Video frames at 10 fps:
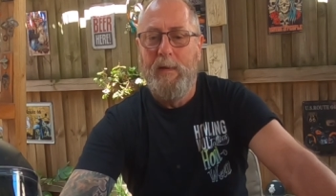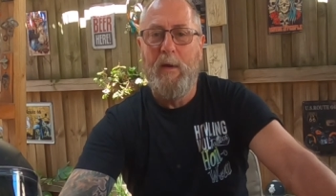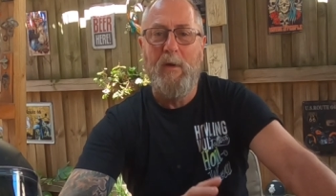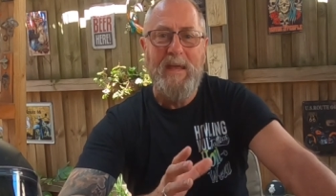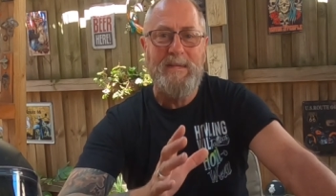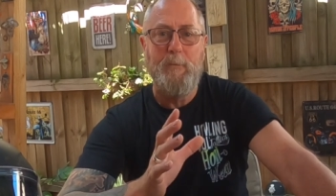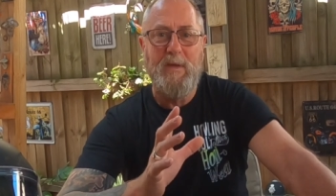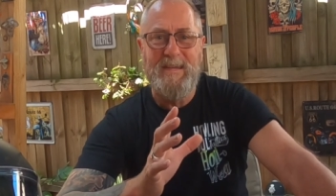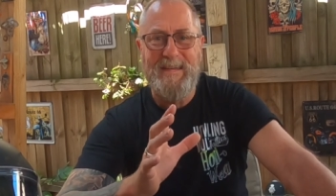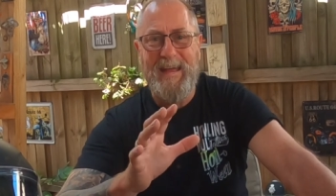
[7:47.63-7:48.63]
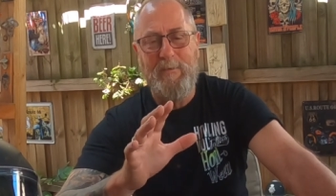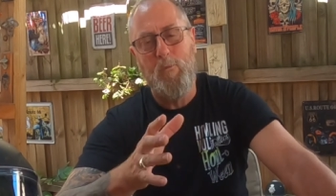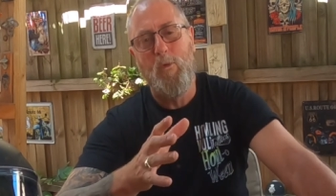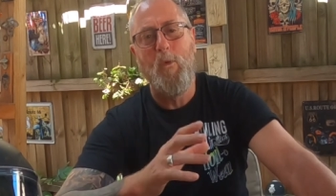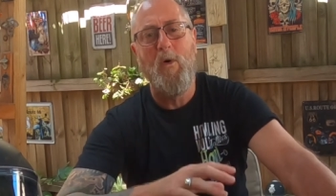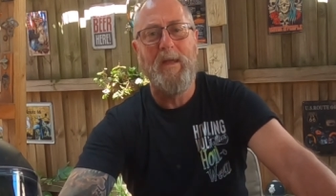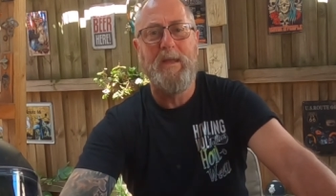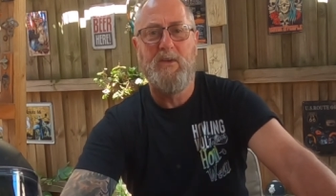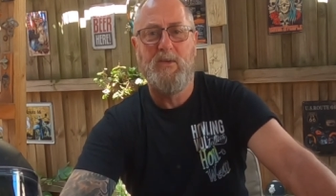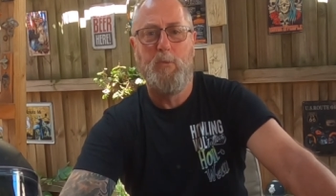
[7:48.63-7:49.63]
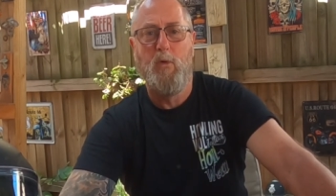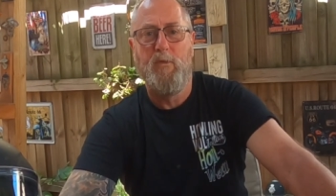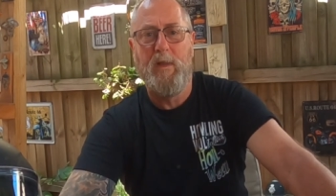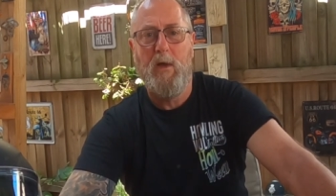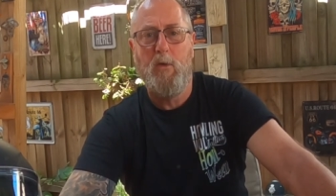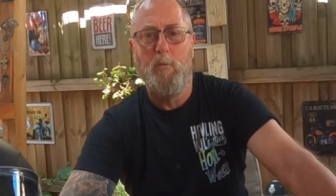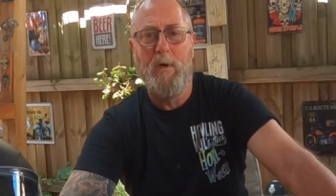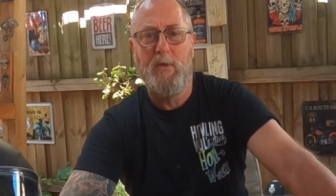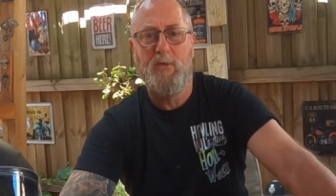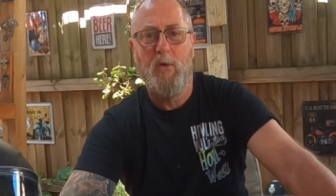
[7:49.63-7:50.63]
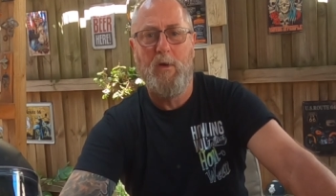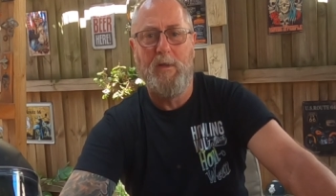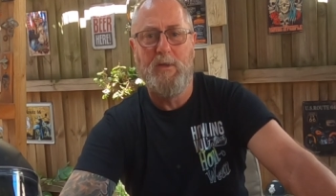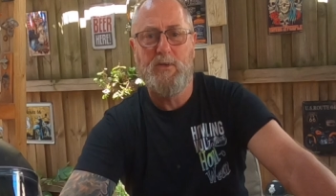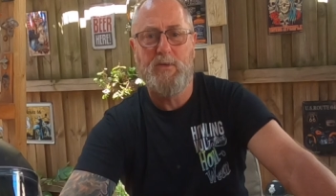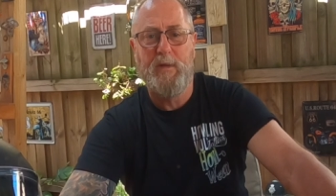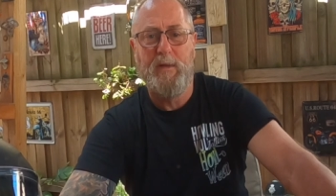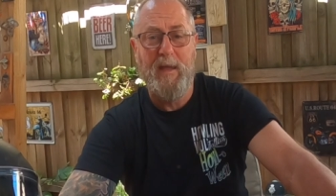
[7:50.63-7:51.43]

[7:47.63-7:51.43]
Now I hear some of you say, "Well, why don't you support the local motorcycle industry?"